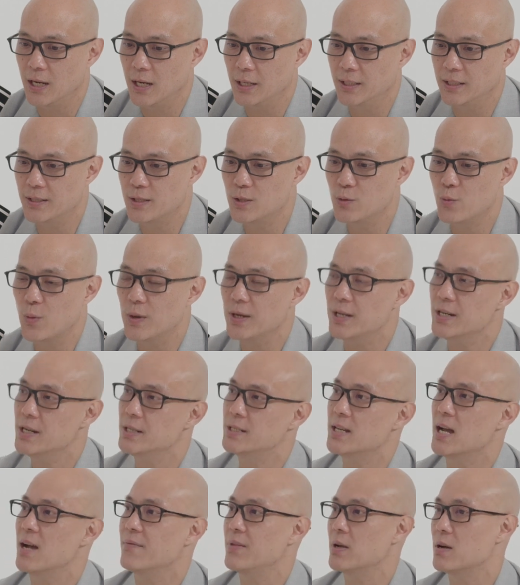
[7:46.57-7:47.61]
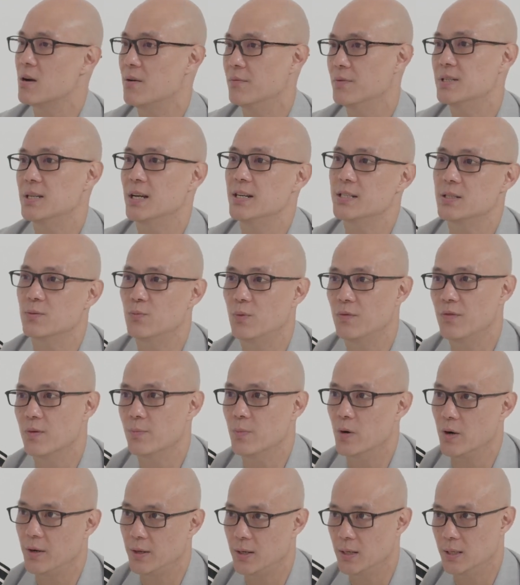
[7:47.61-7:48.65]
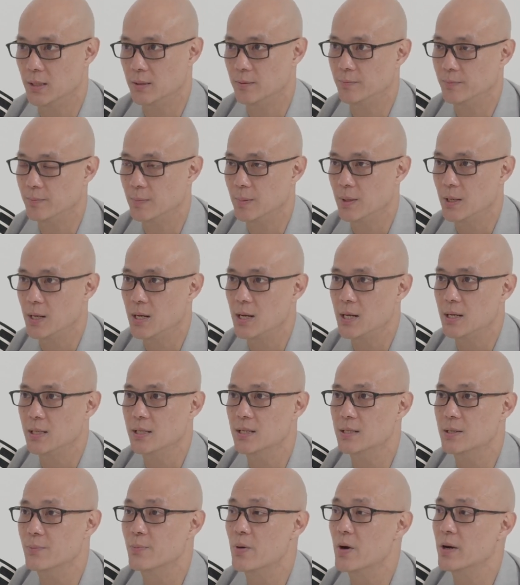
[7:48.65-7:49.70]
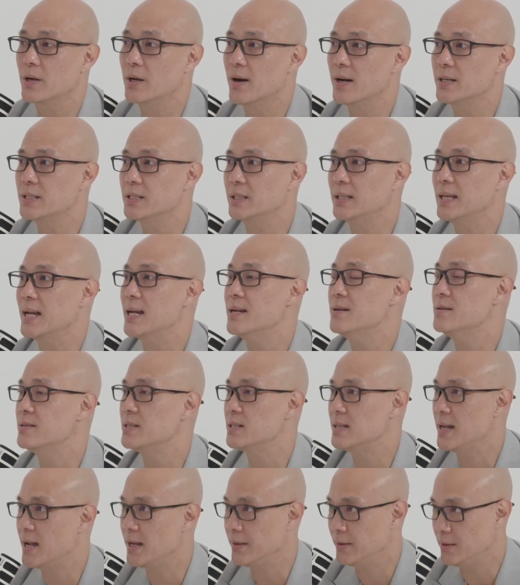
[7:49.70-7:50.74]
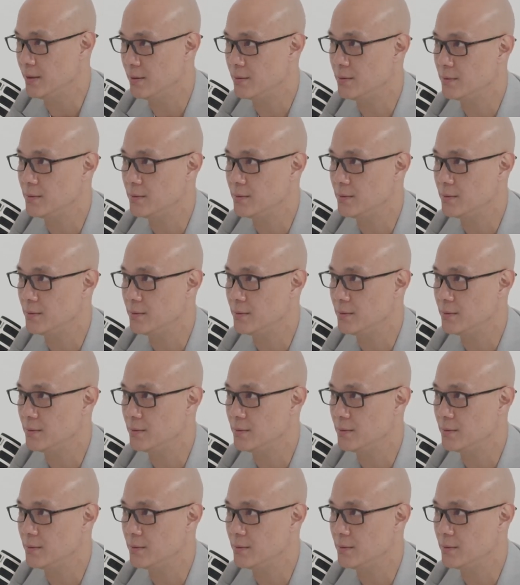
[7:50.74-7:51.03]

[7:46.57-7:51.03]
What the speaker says: this is where you need to have the conversation with your broker. Does the broker actually understand you?